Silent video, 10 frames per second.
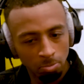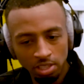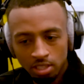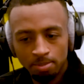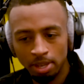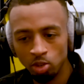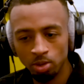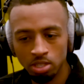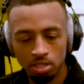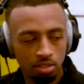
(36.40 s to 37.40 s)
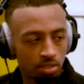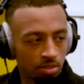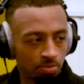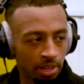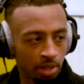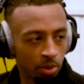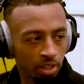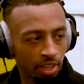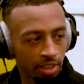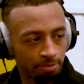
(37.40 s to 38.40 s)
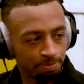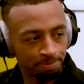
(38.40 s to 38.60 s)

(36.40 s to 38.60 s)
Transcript: It doesn't matter who it is. Anyone can get it.